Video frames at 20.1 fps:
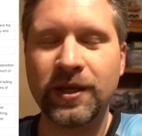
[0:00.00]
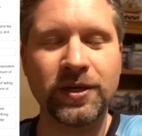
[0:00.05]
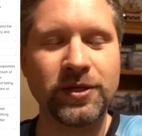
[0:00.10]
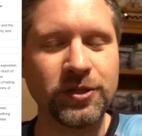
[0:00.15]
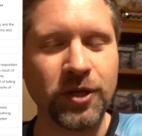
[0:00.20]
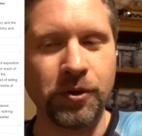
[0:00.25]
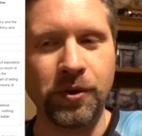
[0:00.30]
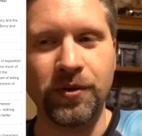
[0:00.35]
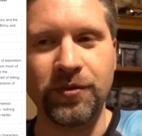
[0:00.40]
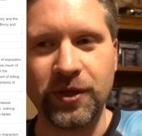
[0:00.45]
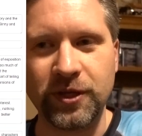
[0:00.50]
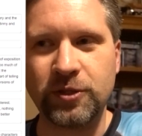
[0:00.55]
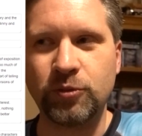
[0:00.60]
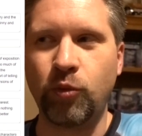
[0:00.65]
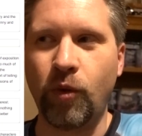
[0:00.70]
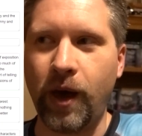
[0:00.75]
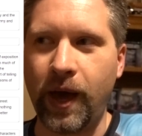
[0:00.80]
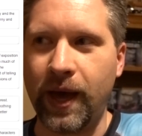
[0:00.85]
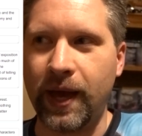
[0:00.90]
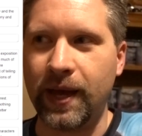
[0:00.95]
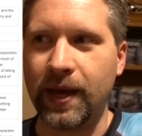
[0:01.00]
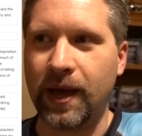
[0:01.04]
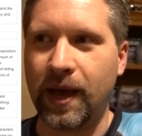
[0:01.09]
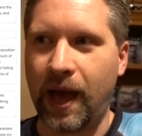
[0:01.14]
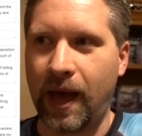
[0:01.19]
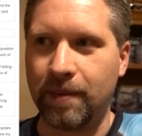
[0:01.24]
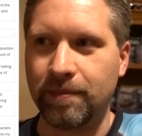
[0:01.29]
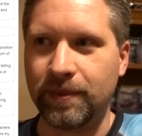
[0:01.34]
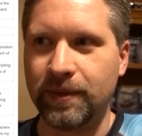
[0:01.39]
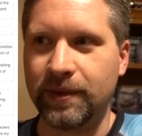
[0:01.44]
So in this way,
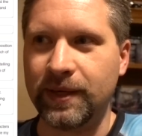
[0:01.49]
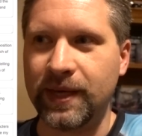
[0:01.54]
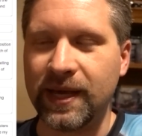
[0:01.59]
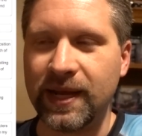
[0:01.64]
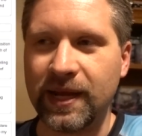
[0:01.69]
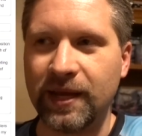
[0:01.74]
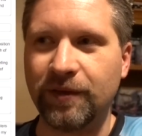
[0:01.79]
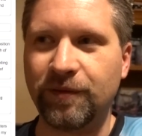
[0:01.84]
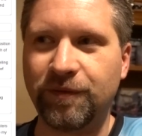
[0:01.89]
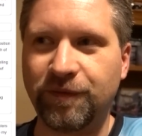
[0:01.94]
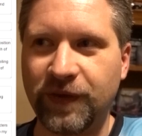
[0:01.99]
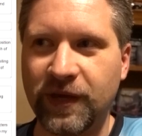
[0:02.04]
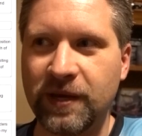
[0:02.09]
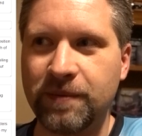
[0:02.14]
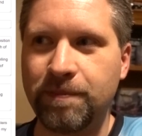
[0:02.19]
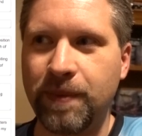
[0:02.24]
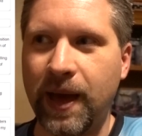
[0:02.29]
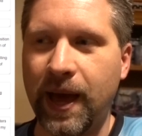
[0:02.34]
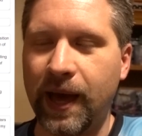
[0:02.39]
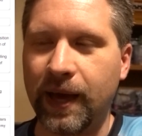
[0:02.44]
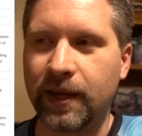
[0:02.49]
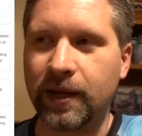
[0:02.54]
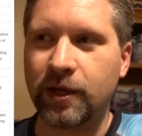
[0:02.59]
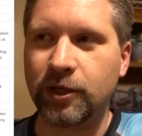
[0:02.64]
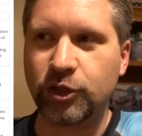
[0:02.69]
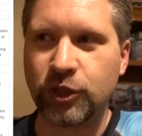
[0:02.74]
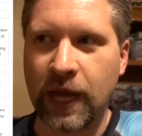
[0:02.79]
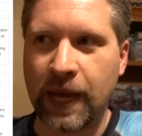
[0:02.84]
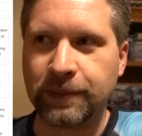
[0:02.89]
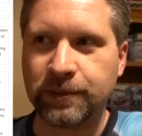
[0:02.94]
I'm getting feedback
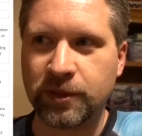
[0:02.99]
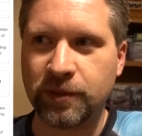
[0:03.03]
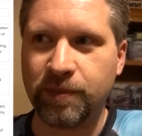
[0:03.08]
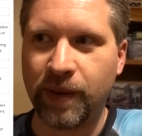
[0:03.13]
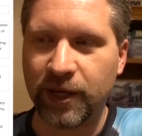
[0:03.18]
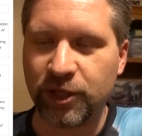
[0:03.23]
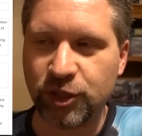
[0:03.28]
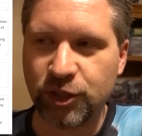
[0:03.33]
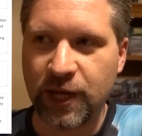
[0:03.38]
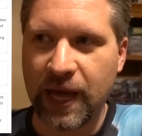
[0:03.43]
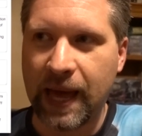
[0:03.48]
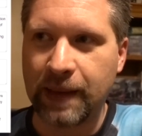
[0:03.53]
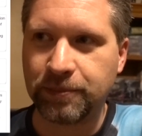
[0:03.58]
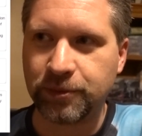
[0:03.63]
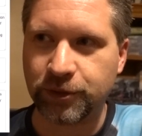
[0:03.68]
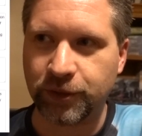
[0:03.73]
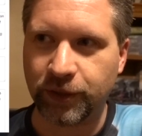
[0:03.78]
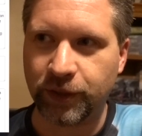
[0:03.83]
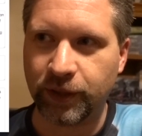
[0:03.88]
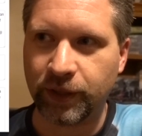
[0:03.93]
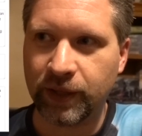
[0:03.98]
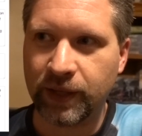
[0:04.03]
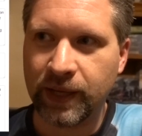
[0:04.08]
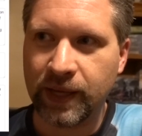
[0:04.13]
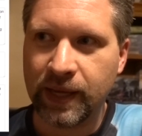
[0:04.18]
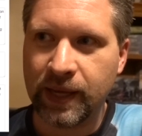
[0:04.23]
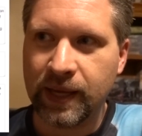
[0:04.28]
chapter by chapter,